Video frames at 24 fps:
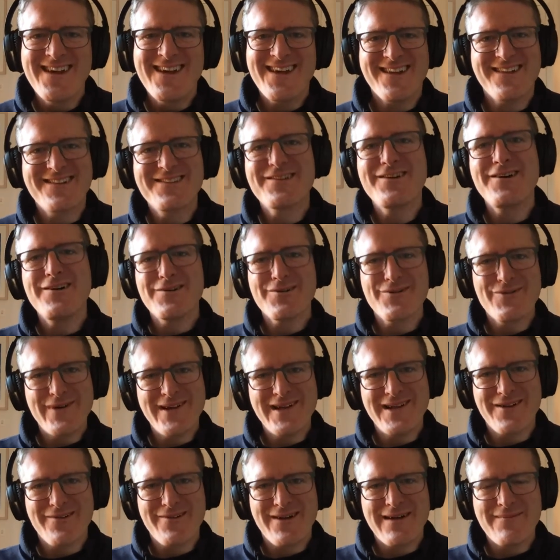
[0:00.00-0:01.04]
It's called
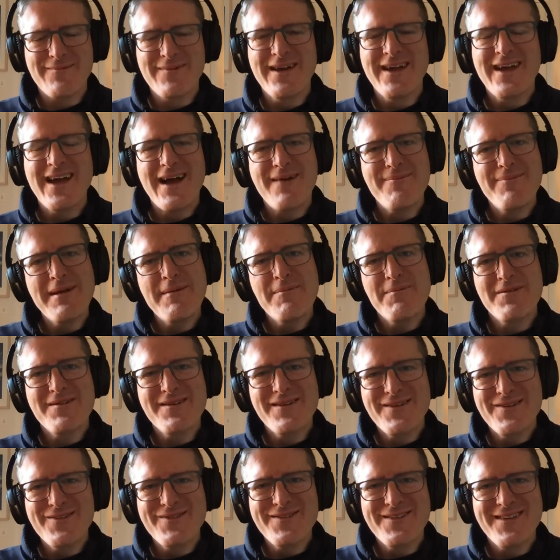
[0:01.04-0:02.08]
GaelGram, and people are
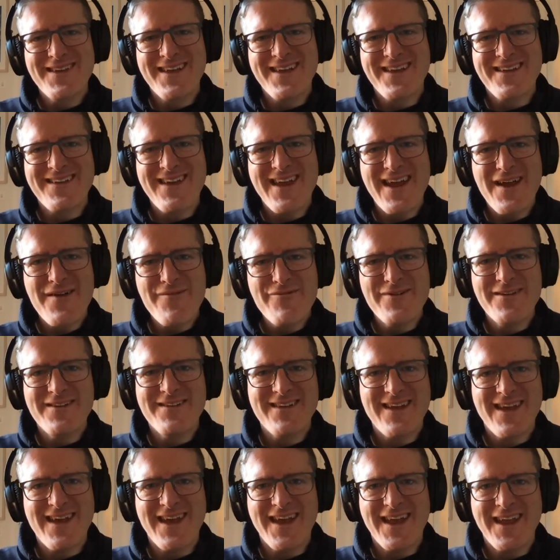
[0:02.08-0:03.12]
using it every
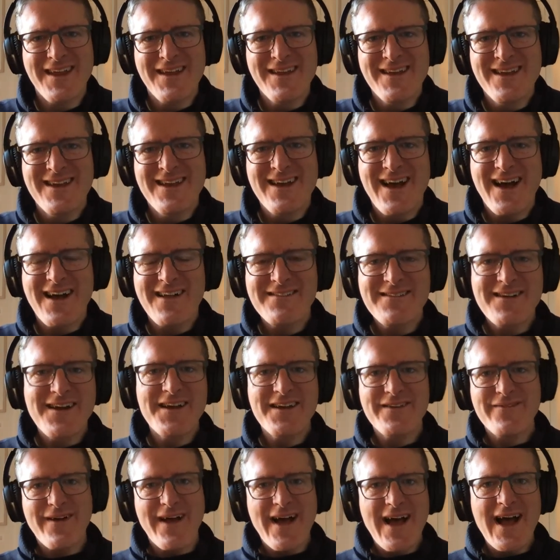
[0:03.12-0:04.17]
day as
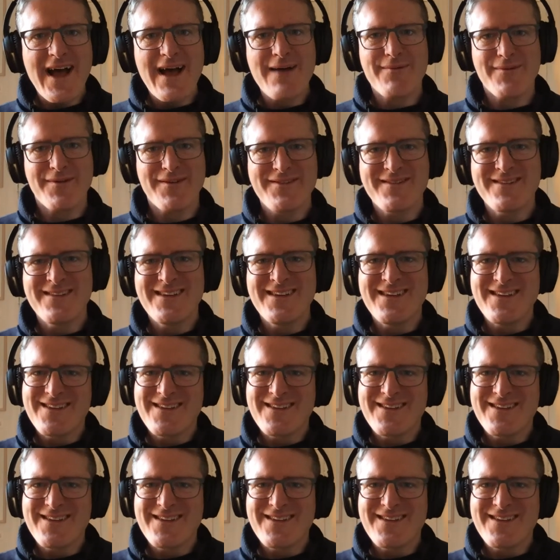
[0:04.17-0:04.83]
kind of a habit